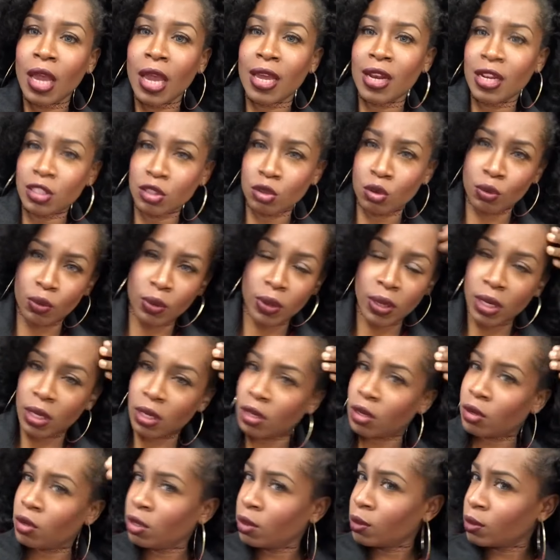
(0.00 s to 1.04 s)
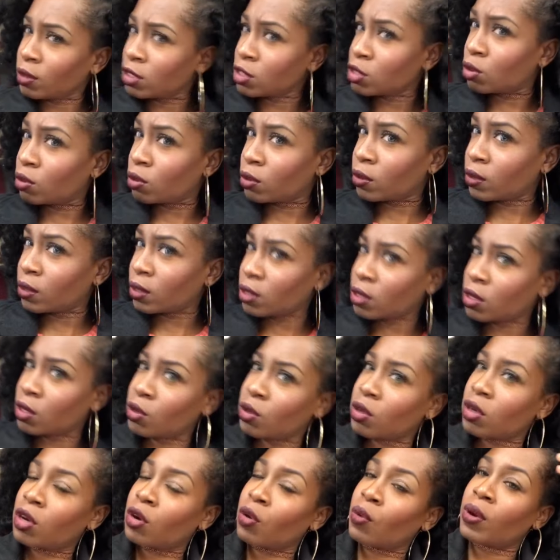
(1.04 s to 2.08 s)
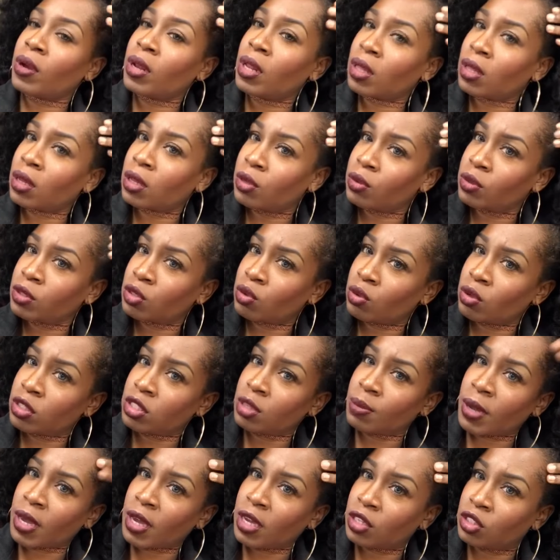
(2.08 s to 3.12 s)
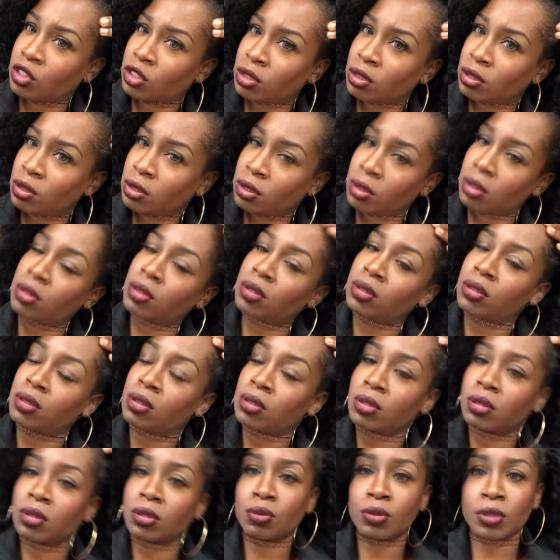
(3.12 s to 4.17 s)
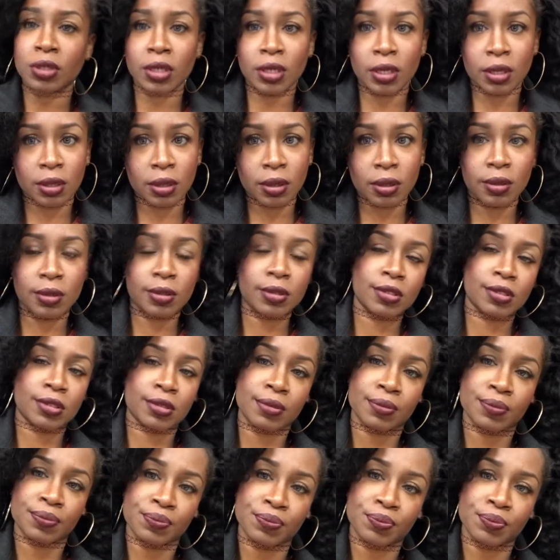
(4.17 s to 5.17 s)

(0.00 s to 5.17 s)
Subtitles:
And this Gorilla Glue, look what this Gorilla Glue is doing to my edges. It's ridiculous.